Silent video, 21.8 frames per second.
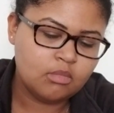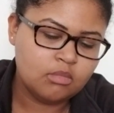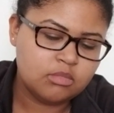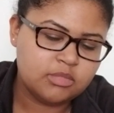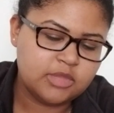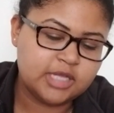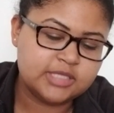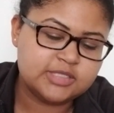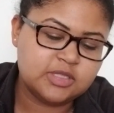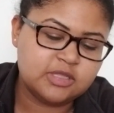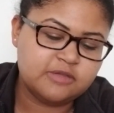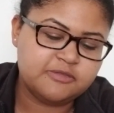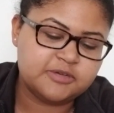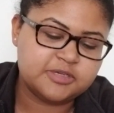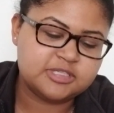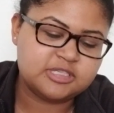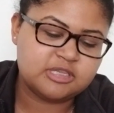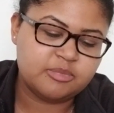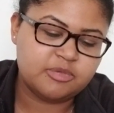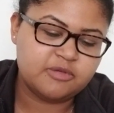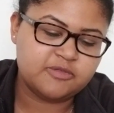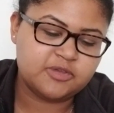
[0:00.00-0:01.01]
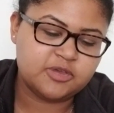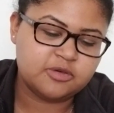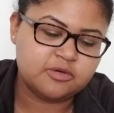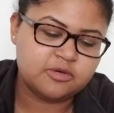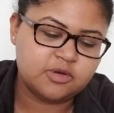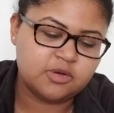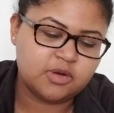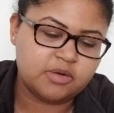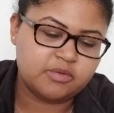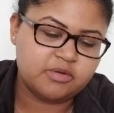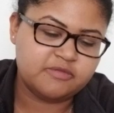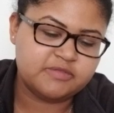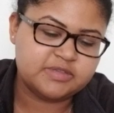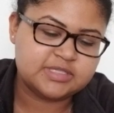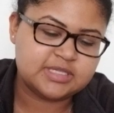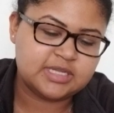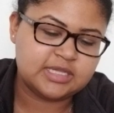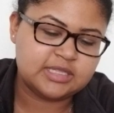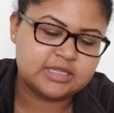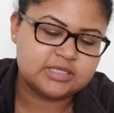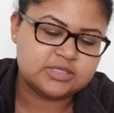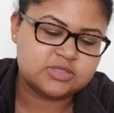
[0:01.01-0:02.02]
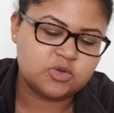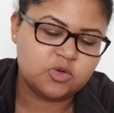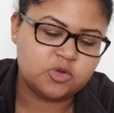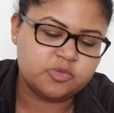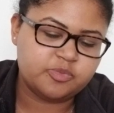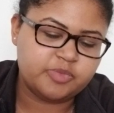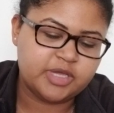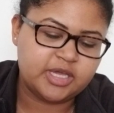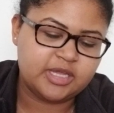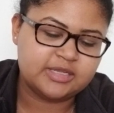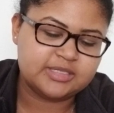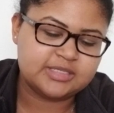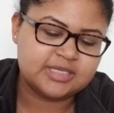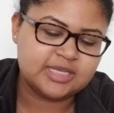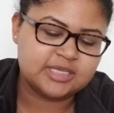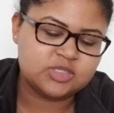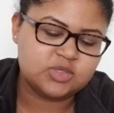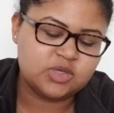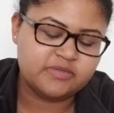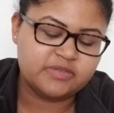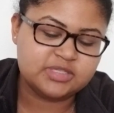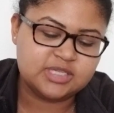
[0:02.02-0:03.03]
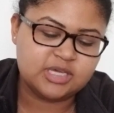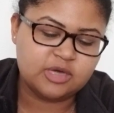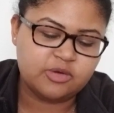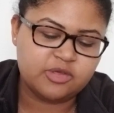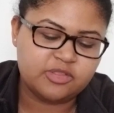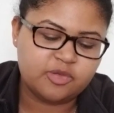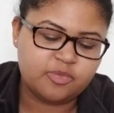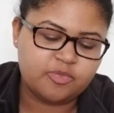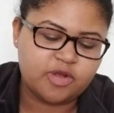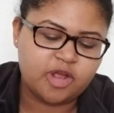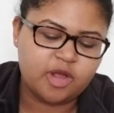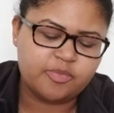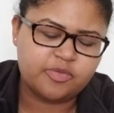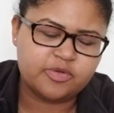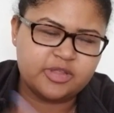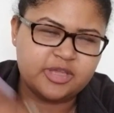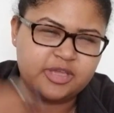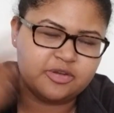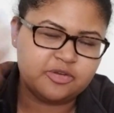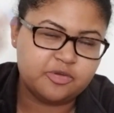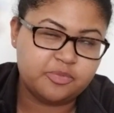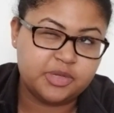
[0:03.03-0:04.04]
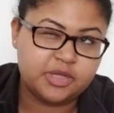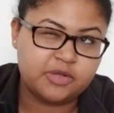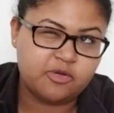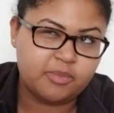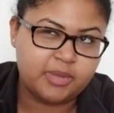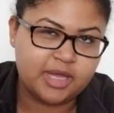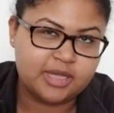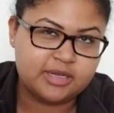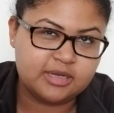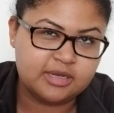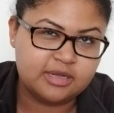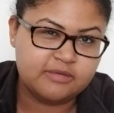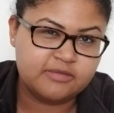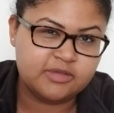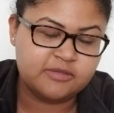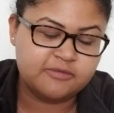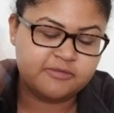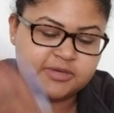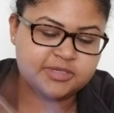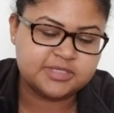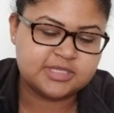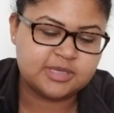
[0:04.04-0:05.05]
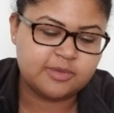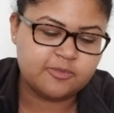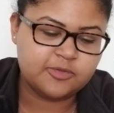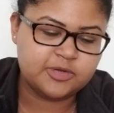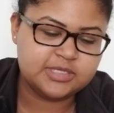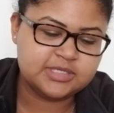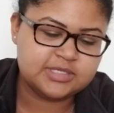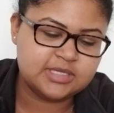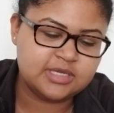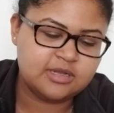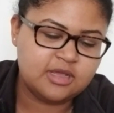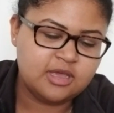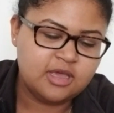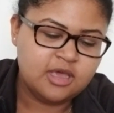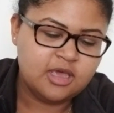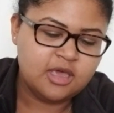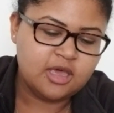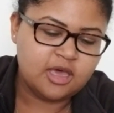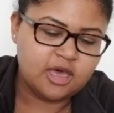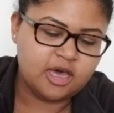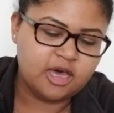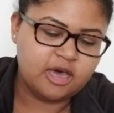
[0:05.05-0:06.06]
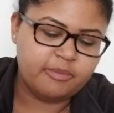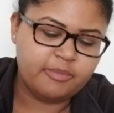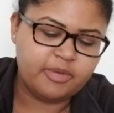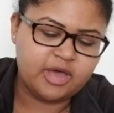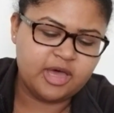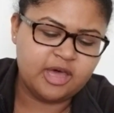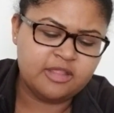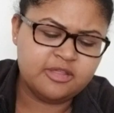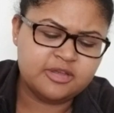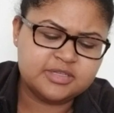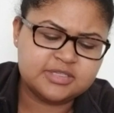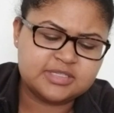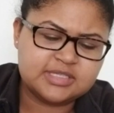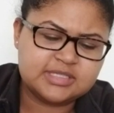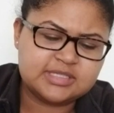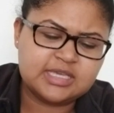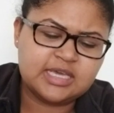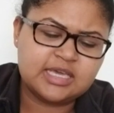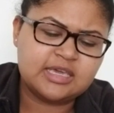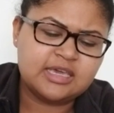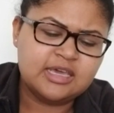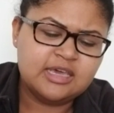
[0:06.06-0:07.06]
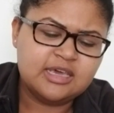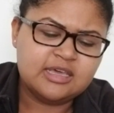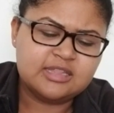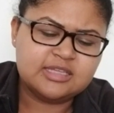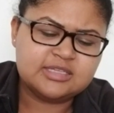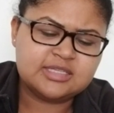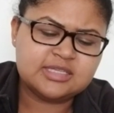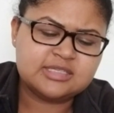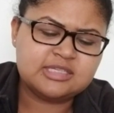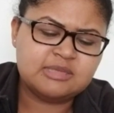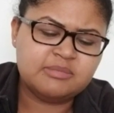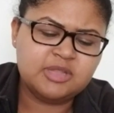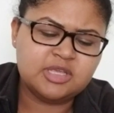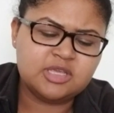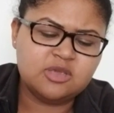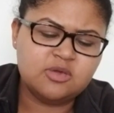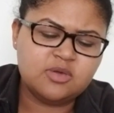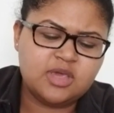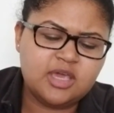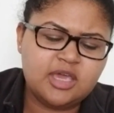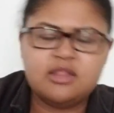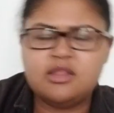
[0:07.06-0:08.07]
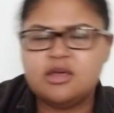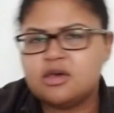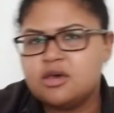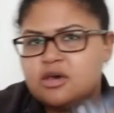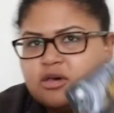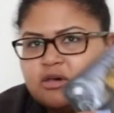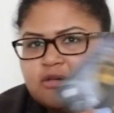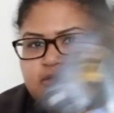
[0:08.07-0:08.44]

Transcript: that's only for some of you who are revisiting this old pain. It's because you haven't dealt with it properly and you're being reminded of it for some reason. Um, but others, it's like, this is something you can't let go